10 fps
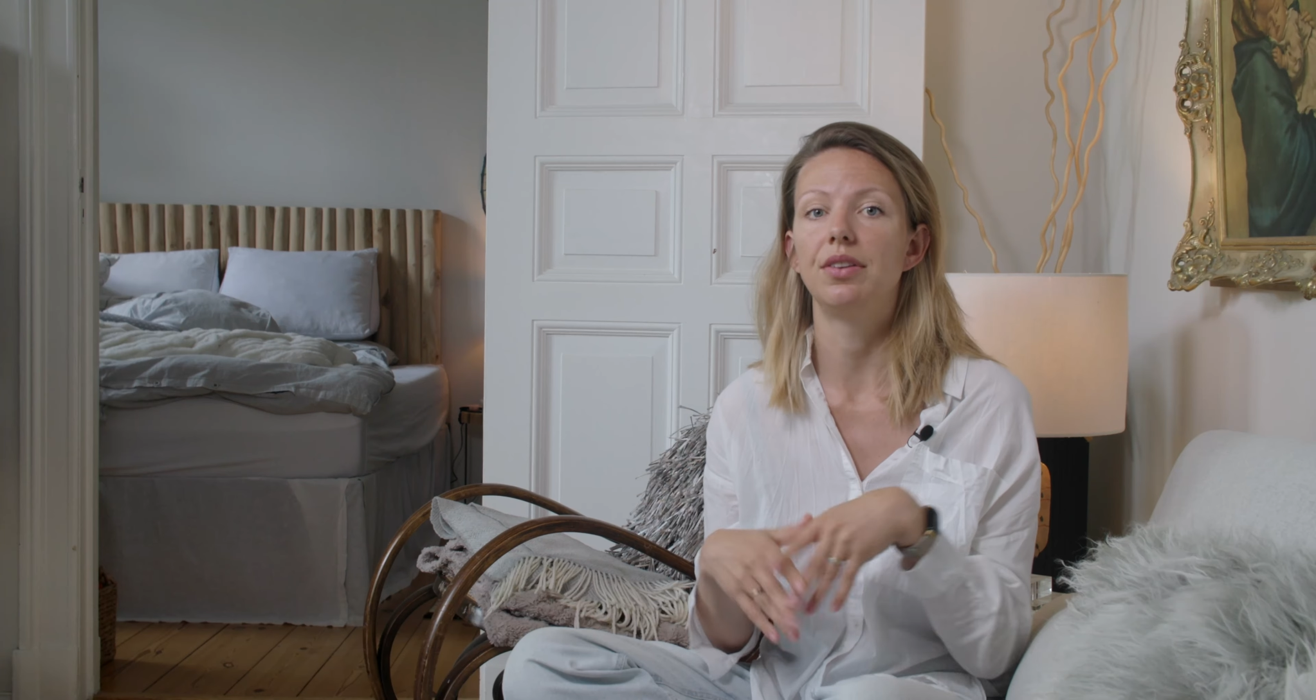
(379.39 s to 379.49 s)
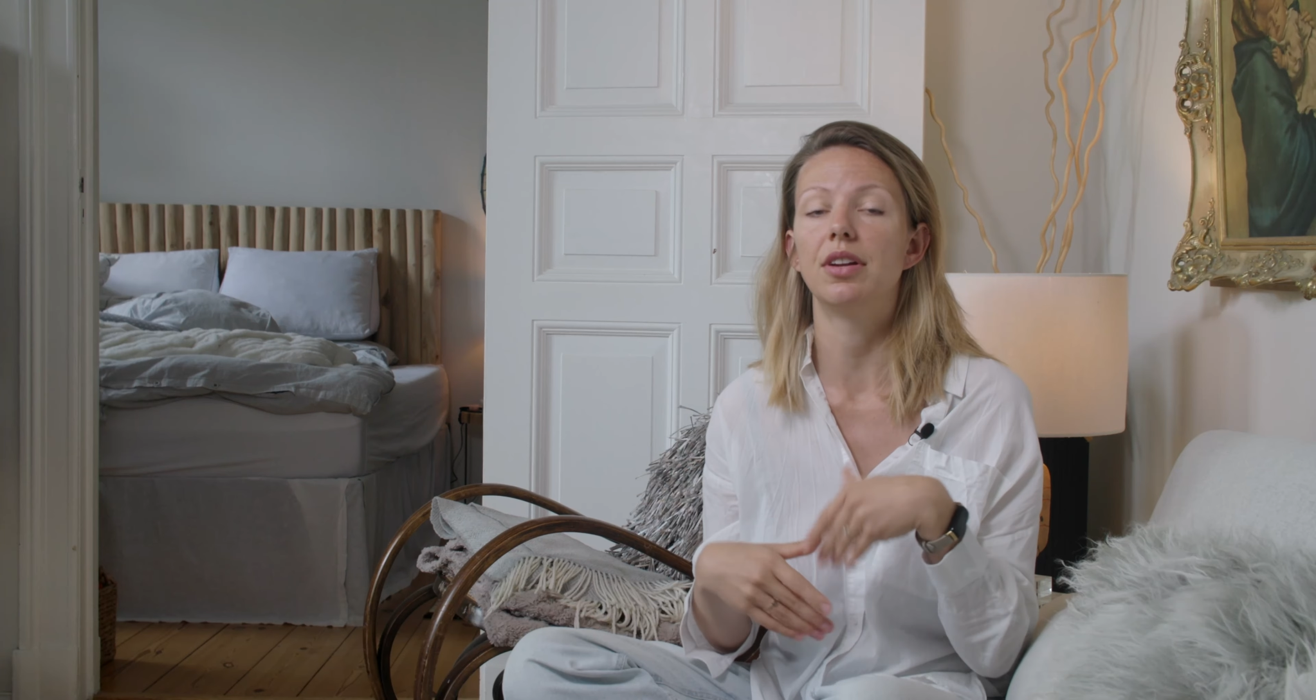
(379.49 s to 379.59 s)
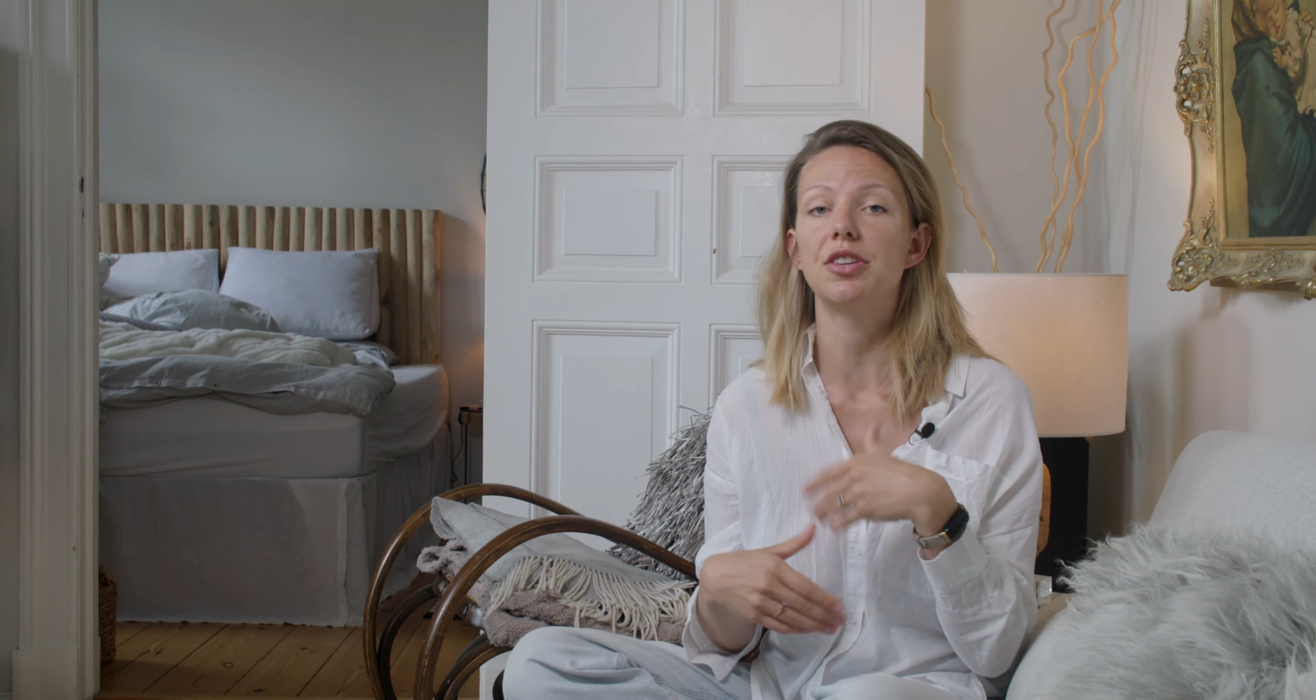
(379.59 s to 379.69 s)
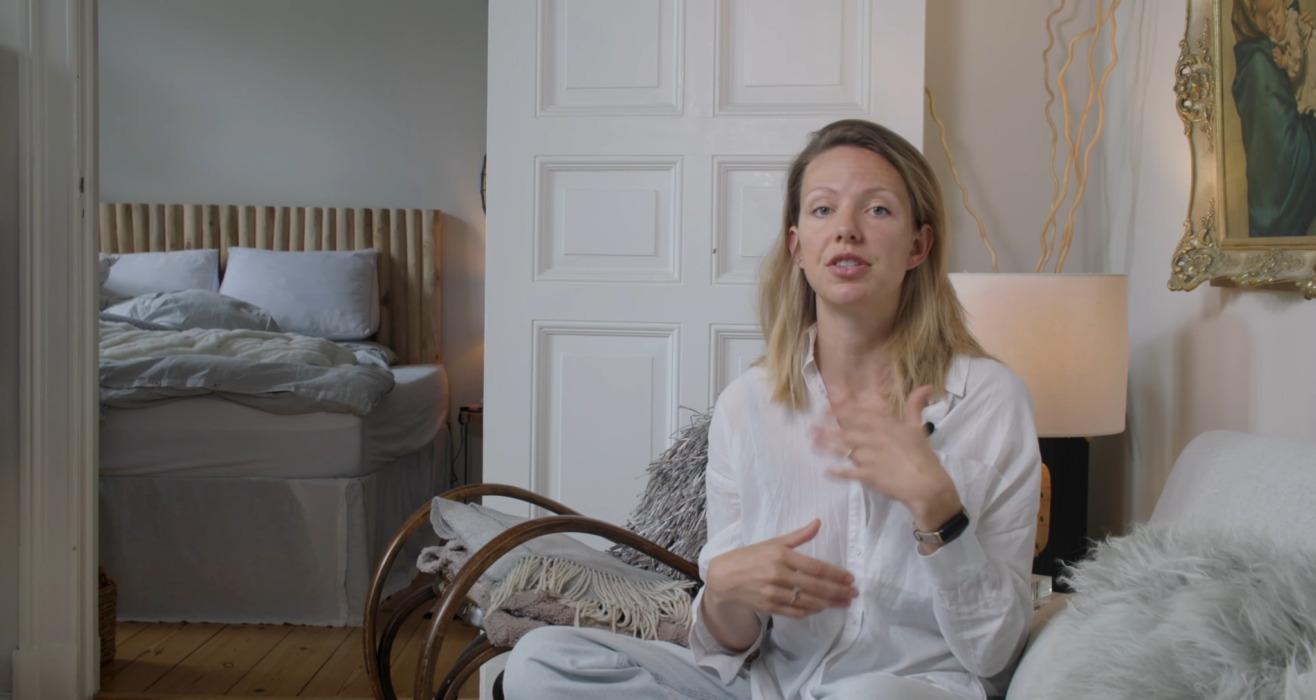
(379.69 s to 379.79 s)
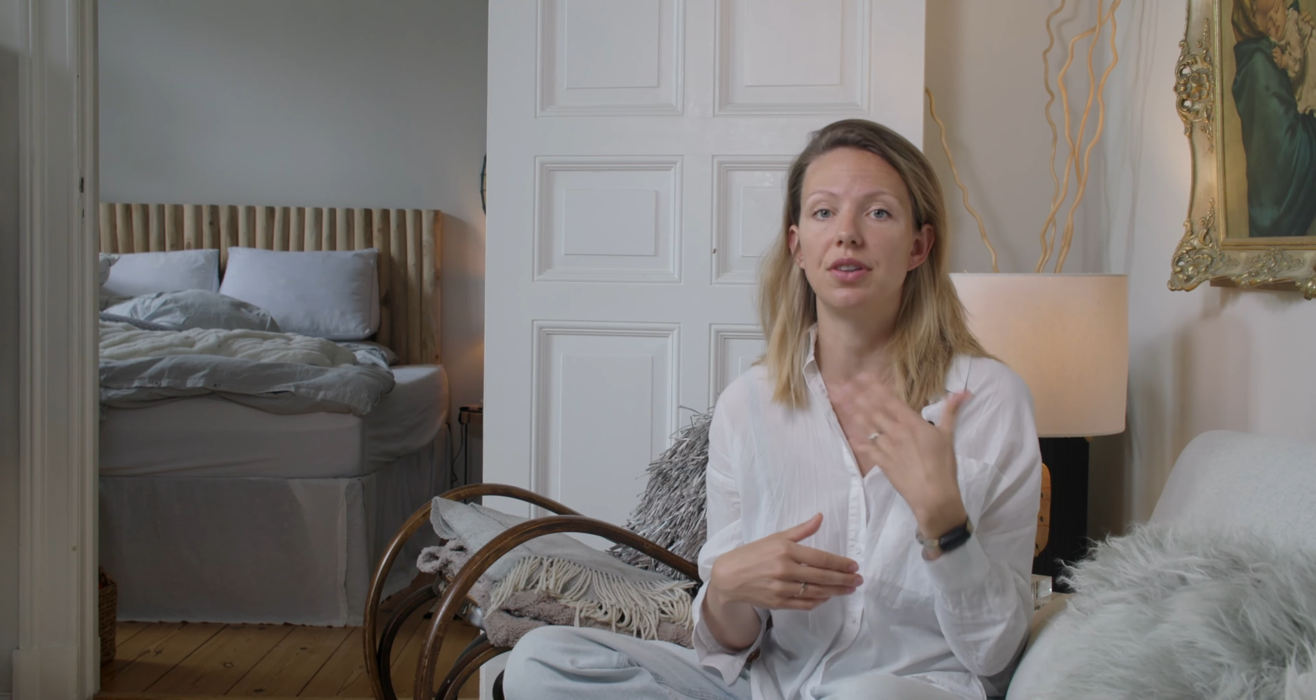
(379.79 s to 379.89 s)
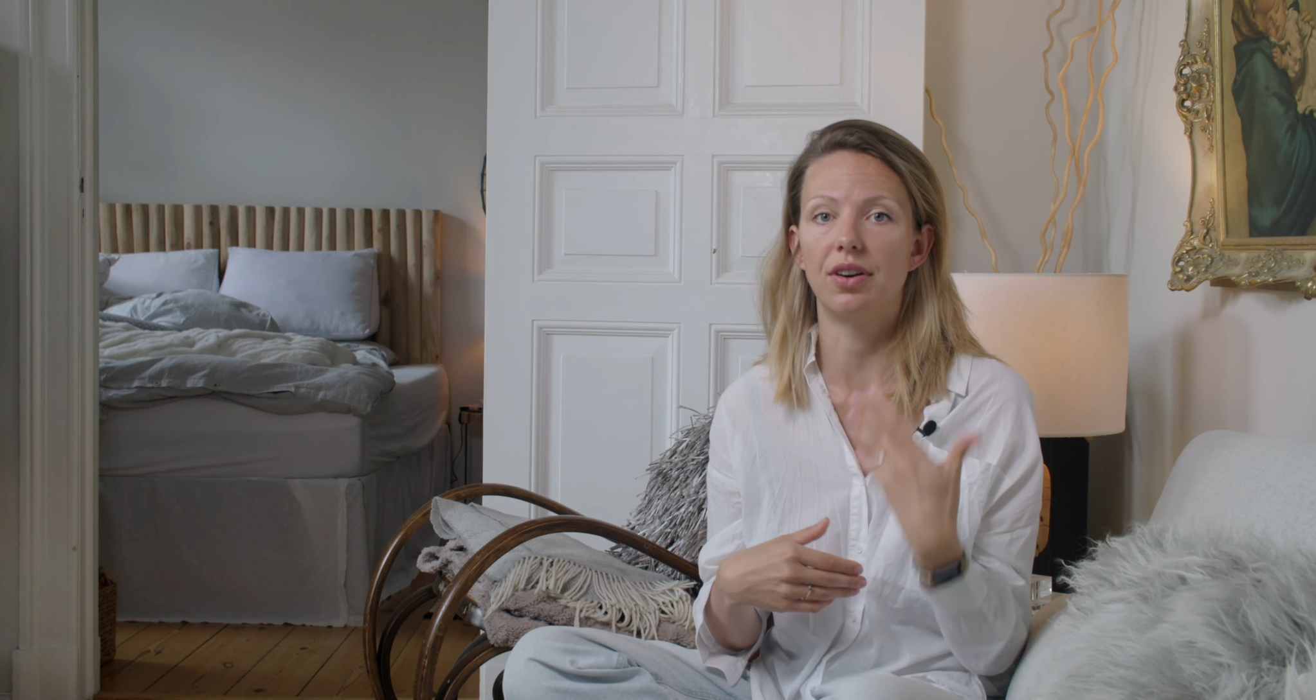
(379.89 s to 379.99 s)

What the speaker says: You're not just